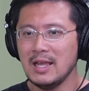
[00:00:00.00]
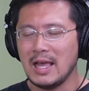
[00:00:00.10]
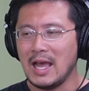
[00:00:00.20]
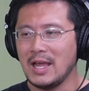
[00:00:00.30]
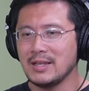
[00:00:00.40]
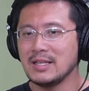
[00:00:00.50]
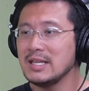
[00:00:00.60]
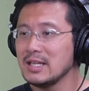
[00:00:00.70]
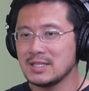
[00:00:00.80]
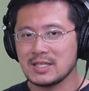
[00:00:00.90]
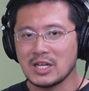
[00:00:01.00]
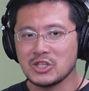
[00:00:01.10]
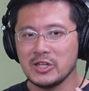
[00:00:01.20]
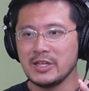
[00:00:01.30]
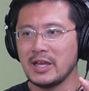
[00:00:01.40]
and the deal is
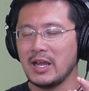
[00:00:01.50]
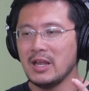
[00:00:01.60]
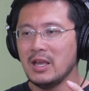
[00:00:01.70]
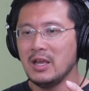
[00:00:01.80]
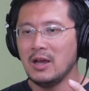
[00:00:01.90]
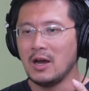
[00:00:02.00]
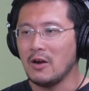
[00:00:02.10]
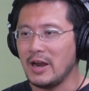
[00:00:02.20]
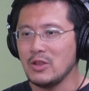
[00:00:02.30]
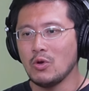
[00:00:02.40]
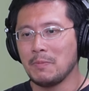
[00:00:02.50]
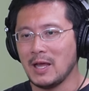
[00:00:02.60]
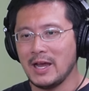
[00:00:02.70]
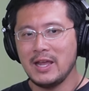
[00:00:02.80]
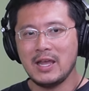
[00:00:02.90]
essentially that all right, you
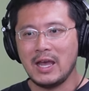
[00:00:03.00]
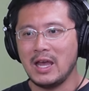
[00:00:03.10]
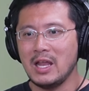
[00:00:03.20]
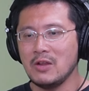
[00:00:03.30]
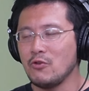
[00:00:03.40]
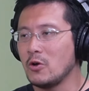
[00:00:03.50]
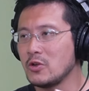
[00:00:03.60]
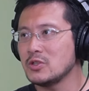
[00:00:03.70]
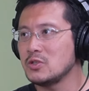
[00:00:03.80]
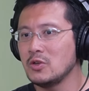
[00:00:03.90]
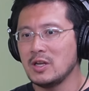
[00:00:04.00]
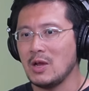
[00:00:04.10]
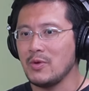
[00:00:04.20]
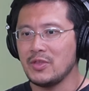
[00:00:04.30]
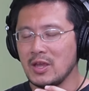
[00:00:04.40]
apply, and if you're a good student and
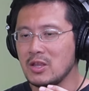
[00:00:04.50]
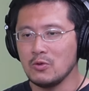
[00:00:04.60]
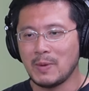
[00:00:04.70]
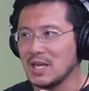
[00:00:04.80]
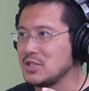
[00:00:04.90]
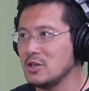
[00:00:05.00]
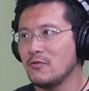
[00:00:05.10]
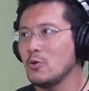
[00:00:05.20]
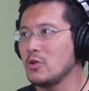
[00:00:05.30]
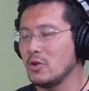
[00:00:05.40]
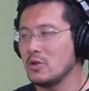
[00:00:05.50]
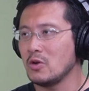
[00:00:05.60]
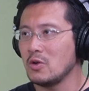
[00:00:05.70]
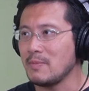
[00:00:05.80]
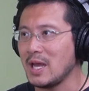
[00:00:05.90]
we think you would pass the interview and you're, you're a
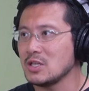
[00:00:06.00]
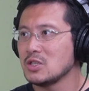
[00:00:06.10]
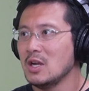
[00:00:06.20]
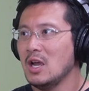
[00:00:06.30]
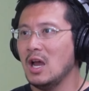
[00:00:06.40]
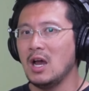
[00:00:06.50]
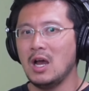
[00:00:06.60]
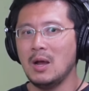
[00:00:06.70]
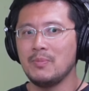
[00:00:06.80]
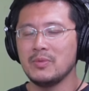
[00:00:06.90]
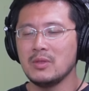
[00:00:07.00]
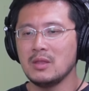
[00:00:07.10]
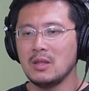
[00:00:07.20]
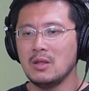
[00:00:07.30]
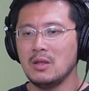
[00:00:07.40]
good match, um,
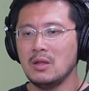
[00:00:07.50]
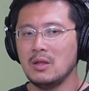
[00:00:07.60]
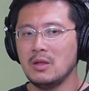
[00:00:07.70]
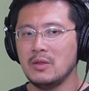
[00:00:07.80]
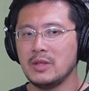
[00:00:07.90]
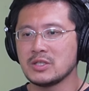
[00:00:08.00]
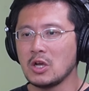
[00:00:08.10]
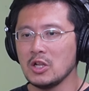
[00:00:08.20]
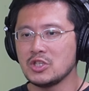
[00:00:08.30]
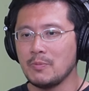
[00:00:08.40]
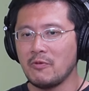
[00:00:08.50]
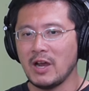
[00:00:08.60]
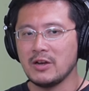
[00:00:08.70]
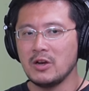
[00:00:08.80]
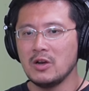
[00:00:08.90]
the scholarship
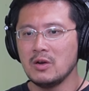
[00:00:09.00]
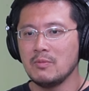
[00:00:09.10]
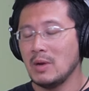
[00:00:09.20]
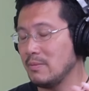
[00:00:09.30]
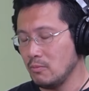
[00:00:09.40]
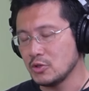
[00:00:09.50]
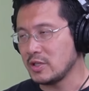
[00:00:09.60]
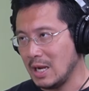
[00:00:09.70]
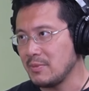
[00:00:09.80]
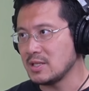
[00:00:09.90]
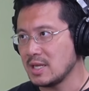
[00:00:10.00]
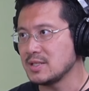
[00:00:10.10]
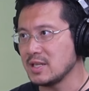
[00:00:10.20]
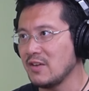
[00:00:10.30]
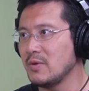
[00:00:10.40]
provider, and most of the time in this case
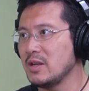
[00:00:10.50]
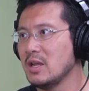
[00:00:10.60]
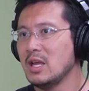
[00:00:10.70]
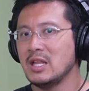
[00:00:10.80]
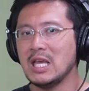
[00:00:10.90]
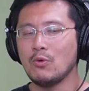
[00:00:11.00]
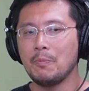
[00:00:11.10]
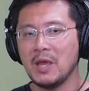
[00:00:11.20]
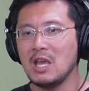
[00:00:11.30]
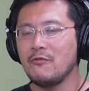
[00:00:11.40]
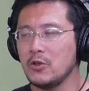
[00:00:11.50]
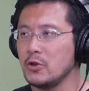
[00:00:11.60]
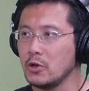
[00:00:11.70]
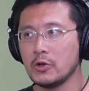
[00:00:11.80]
the government, they will pay for you to go to